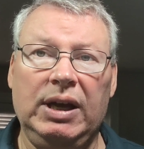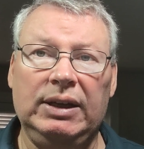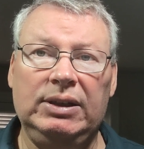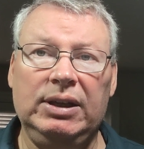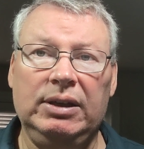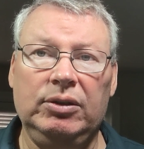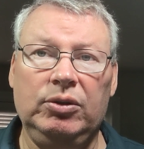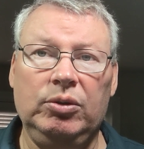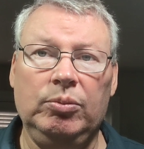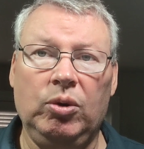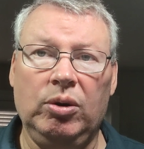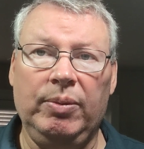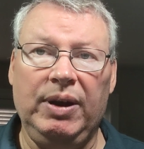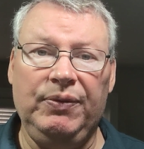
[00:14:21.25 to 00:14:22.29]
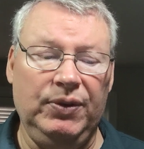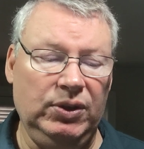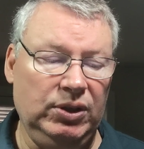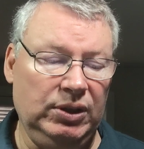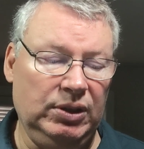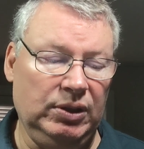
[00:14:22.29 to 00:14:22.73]
I tend to do more of my
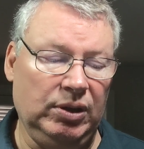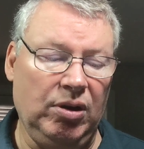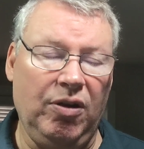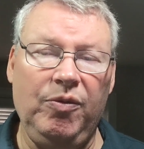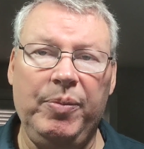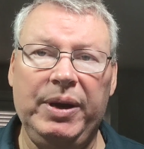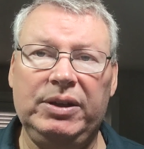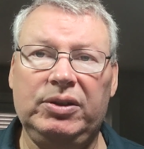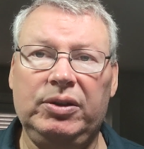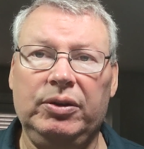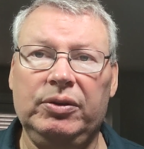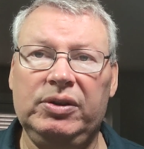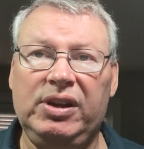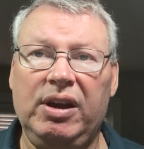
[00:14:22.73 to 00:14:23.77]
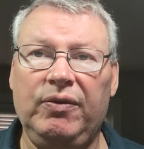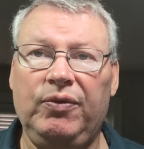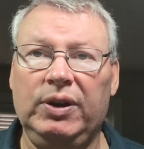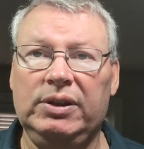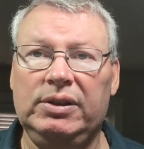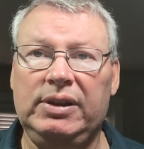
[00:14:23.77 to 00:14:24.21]
fishing in the Gulf of Mexico because I have
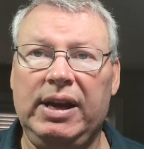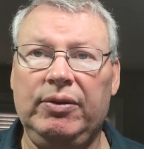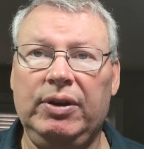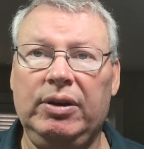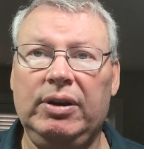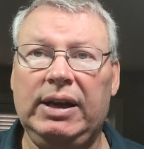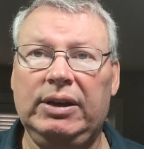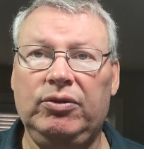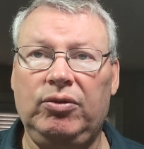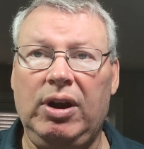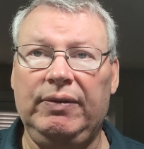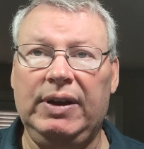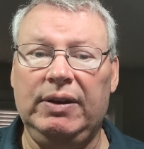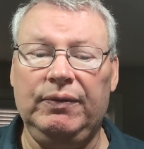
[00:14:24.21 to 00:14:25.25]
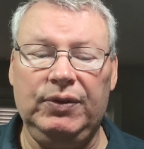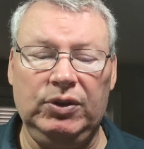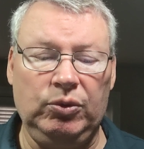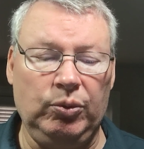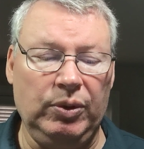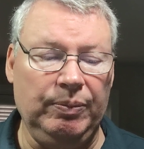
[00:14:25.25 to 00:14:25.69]
friends down there and I can drive down and
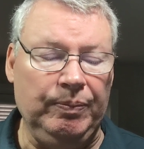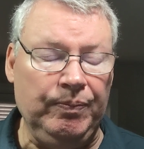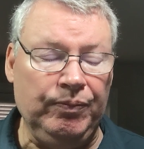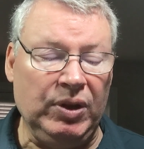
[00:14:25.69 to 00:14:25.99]
fish with them.